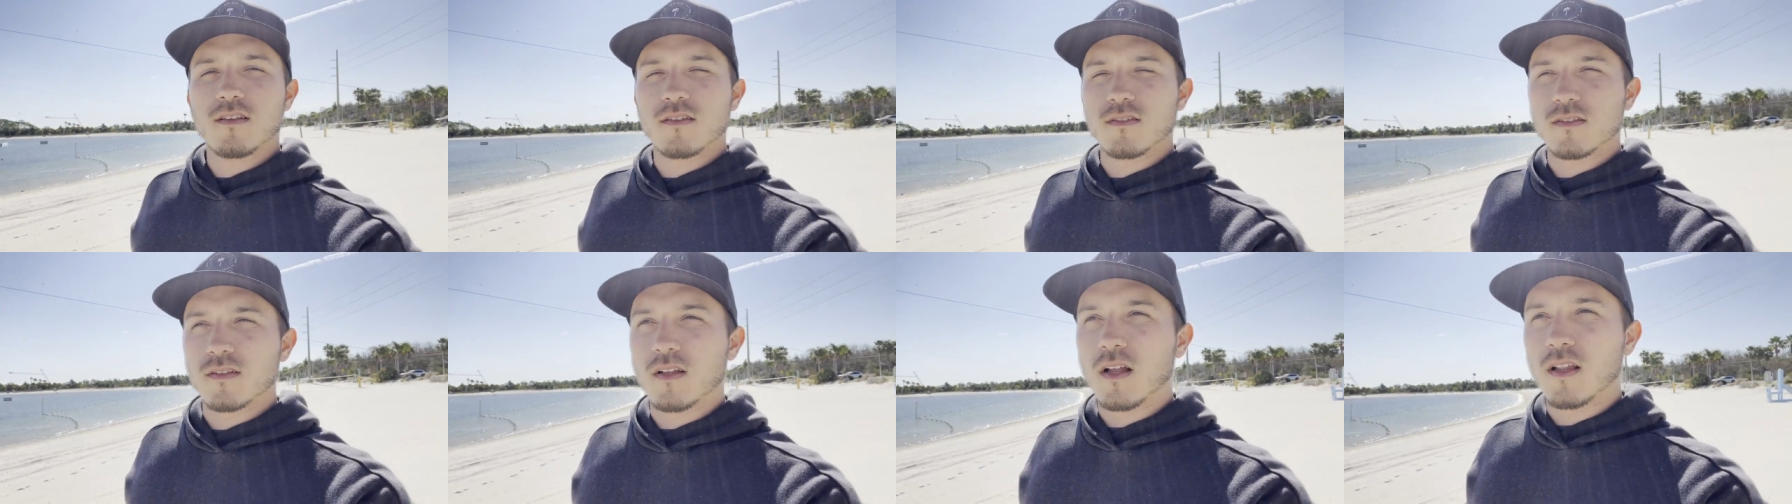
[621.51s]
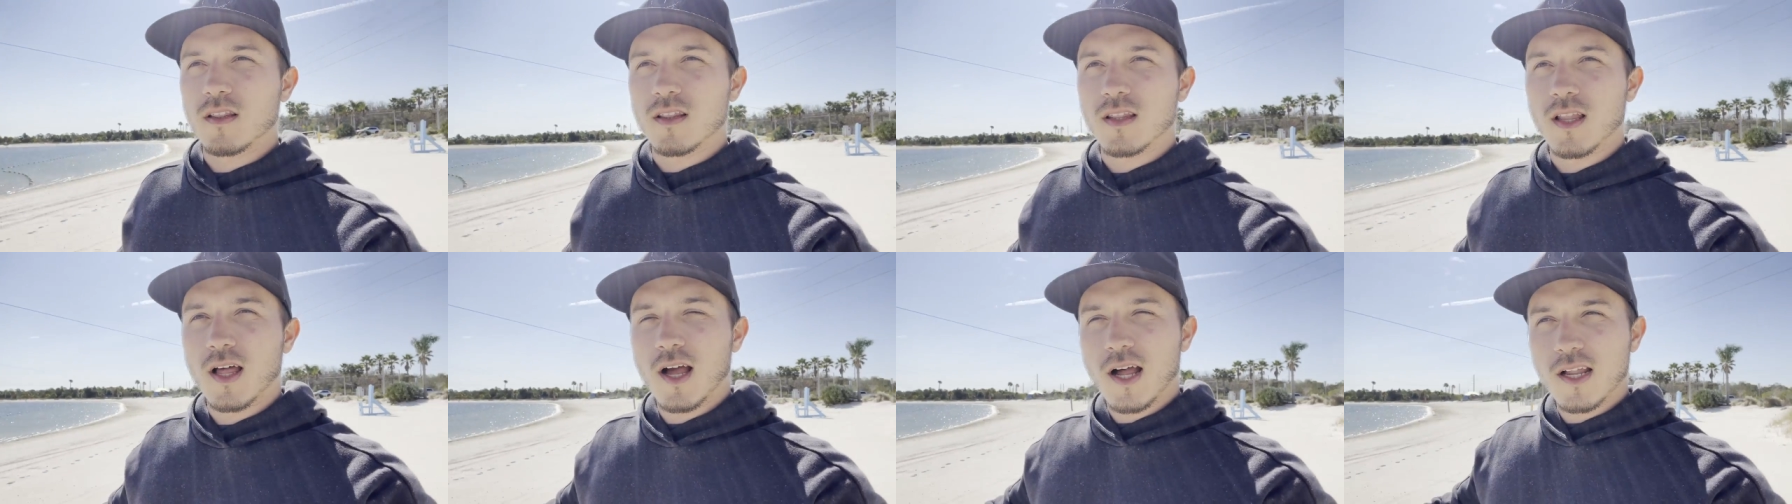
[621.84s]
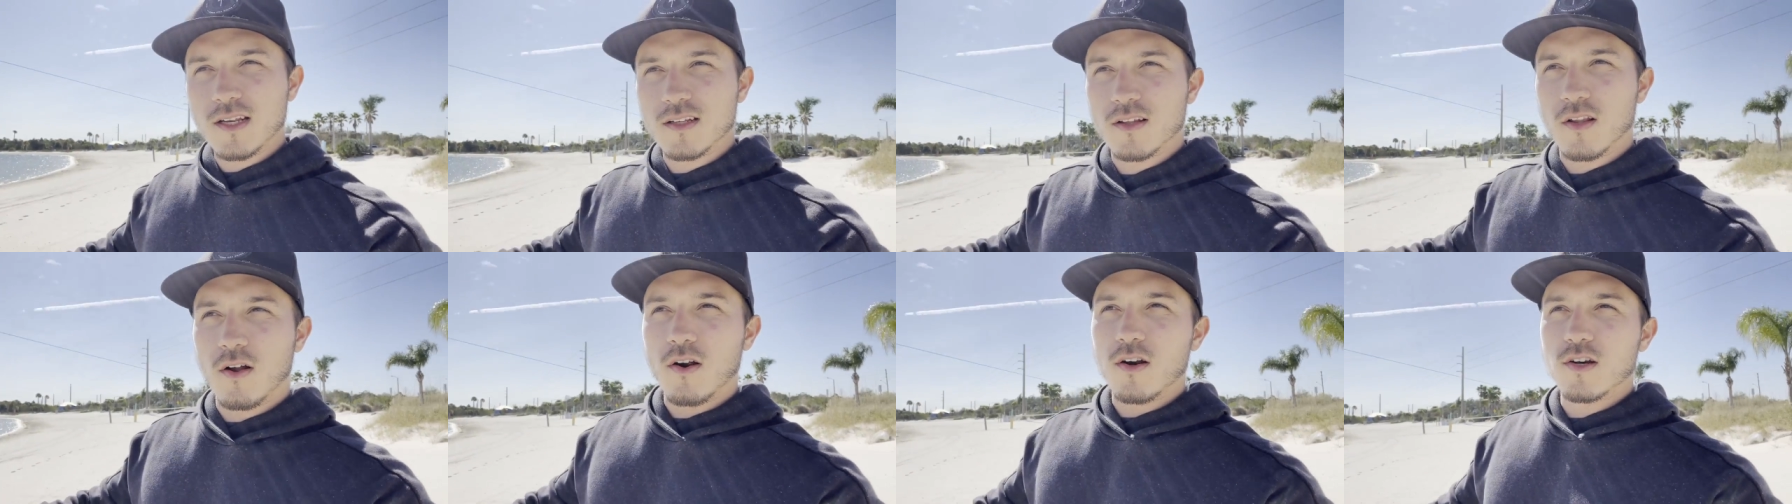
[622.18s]
A lot
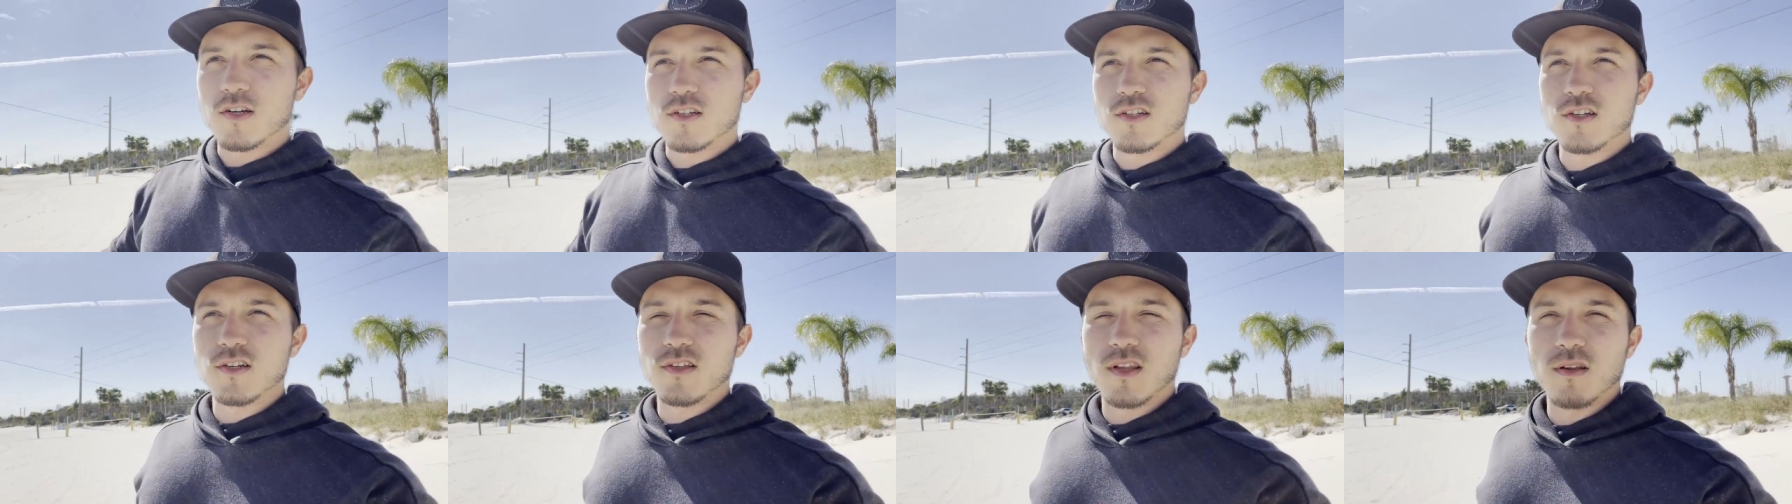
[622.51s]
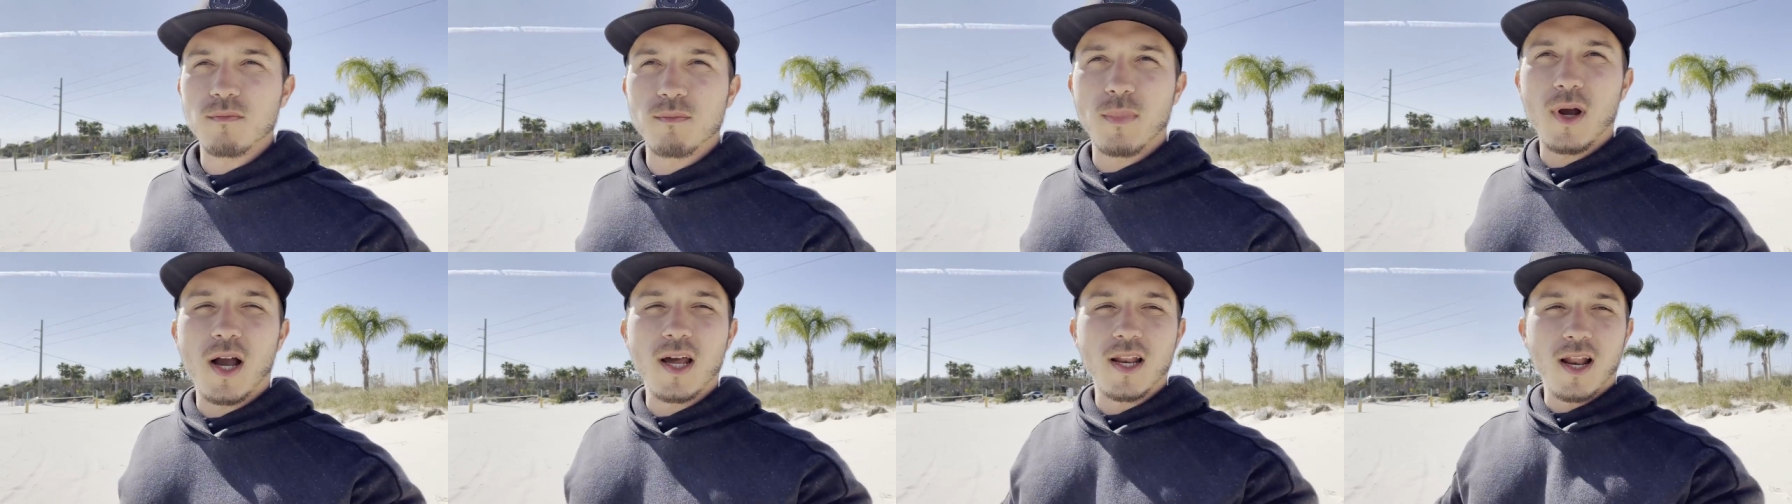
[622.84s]
larger than Pine